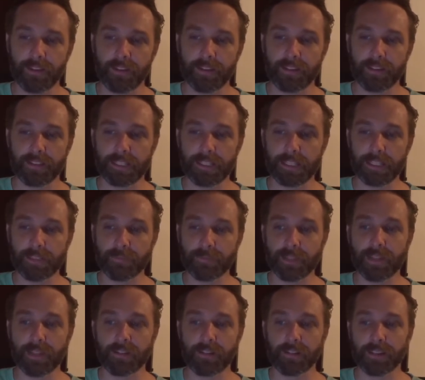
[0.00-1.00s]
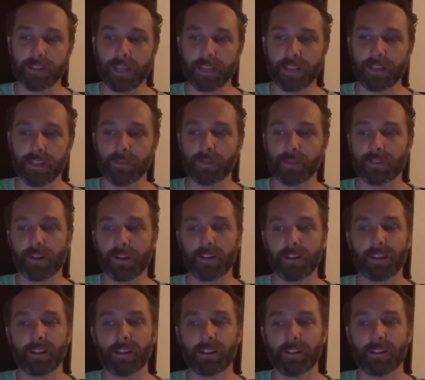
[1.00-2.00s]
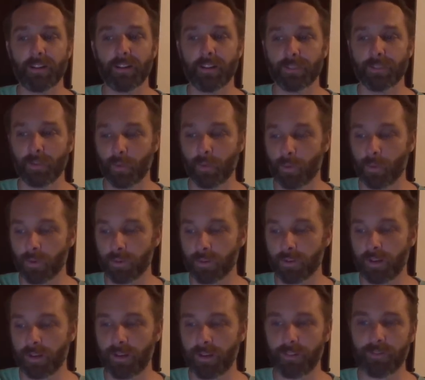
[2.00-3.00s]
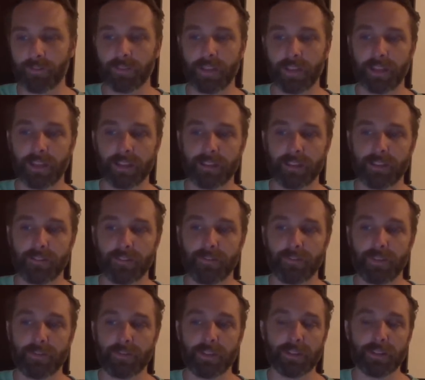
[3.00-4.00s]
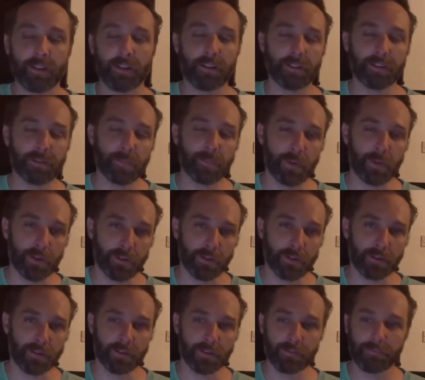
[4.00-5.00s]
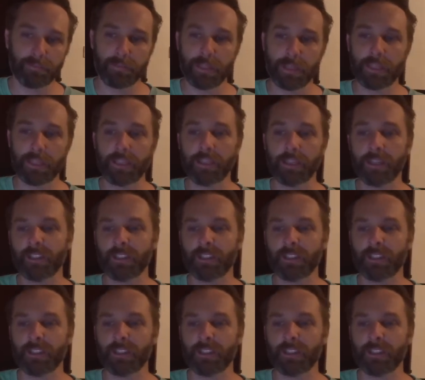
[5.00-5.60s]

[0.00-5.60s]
systems here in Kenya, we're talking on the order of like $50 per meeting,